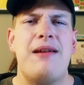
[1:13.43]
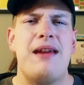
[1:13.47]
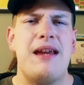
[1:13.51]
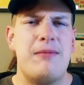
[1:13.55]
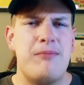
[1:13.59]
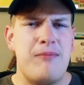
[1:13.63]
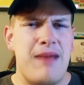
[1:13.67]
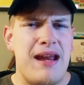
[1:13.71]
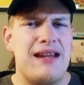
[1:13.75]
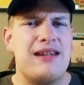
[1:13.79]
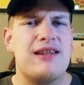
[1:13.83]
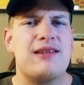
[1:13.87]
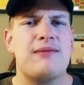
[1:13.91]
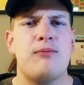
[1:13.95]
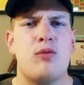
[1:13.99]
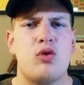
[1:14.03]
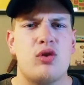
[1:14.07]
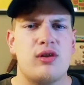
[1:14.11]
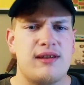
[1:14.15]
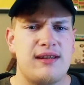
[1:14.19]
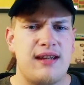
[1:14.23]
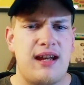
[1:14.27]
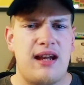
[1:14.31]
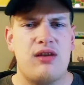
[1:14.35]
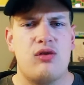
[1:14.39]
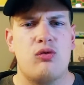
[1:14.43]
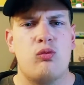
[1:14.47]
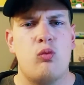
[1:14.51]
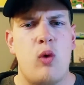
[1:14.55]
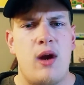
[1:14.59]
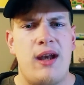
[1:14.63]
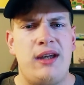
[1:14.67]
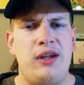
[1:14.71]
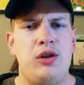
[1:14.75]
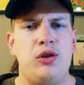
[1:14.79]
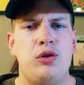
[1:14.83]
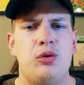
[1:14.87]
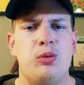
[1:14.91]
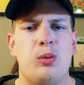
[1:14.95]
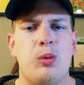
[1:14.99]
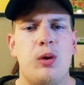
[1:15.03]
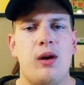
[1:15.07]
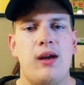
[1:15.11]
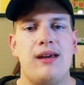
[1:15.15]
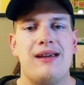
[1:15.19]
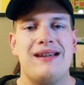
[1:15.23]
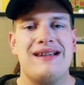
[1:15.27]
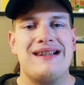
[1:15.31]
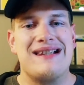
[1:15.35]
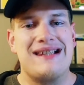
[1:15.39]
It makes more sense when you
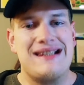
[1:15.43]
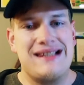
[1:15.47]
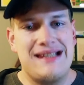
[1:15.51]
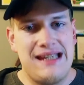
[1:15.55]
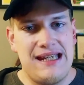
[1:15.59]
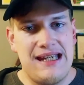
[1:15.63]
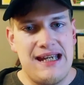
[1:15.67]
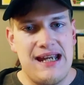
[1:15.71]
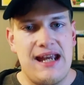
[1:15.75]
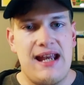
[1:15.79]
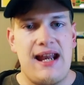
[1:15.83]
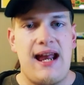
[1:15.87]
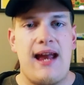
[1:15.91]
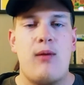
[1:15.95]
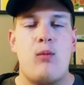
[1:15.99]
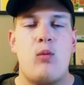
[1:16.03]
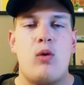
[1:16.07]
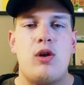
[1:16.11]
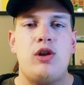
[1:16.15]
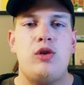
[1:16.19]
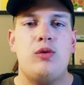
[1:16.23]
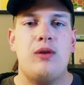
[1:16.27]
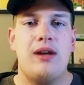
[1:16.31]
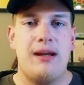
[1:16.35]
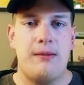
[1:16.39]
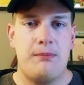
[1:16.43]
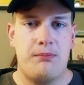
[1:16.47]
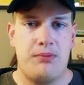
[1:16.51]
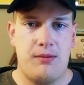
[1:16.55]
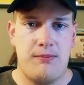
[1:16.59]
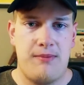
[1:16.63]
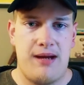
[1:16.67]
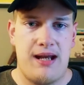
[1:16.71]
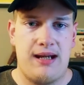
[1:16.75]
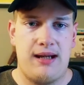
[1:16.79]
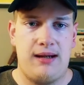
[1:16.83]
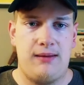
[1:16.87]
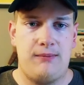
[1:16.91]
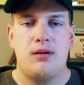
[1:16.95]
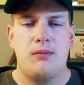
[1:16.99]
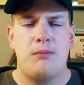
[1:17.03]
see it and when you implement it.